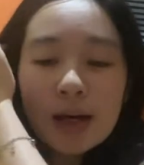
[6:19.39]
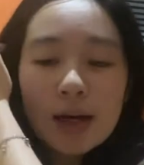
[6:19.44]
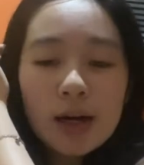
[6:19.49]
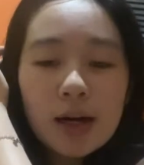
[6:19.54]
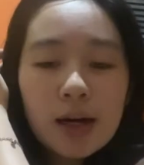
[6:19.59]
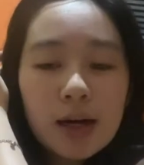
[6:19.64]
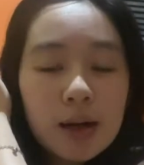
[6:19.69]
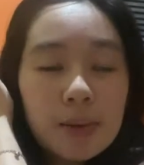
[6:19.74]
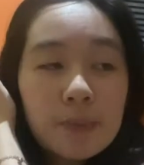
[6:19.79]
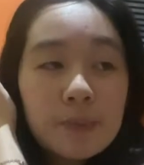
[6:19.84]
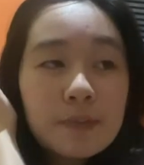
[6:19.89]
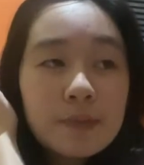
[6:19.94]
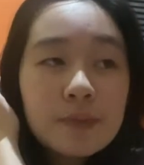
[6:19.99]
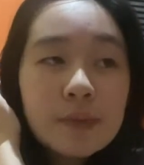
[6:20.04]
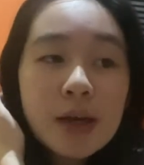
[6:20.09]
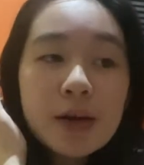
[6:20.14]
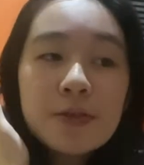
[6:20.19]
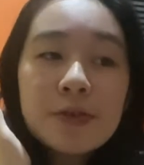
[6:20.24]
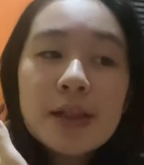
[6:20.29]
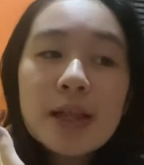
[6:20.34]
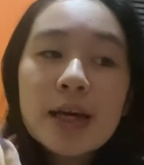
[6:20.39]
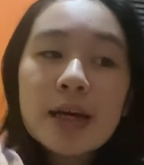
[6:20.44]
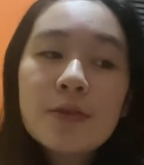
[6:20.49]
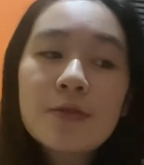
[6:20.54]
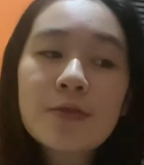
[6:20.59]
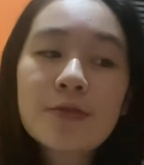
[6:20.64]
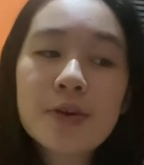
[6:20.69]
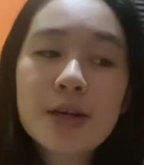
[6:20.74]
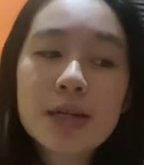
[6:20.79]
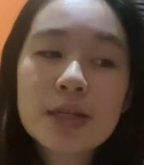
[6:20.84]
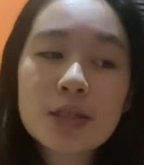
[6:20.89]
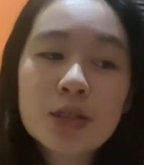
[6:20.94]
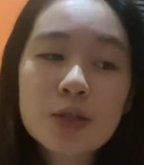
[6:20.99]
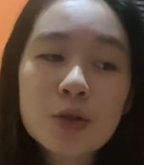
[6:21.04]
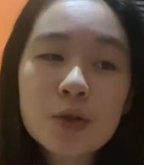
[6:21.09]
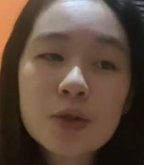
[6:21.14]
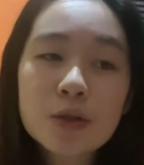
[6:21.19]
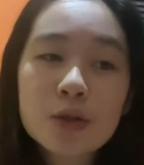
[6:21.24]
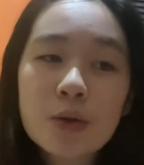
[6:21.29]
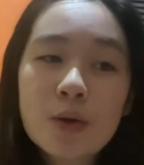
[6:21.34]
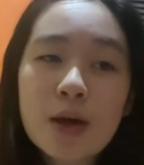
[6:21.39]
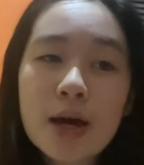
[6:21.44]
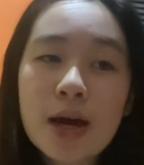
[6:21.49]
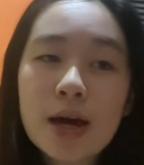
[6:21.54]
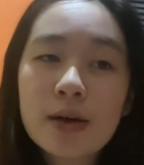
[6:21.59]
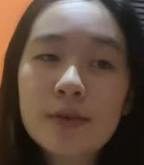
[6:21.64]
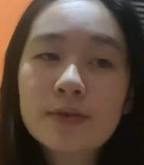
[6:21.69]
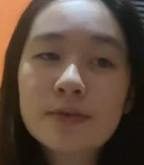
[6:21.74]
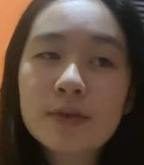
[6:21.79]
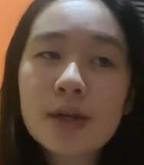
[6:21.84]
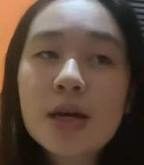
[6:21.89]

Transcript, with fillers: um, i feel like friends also have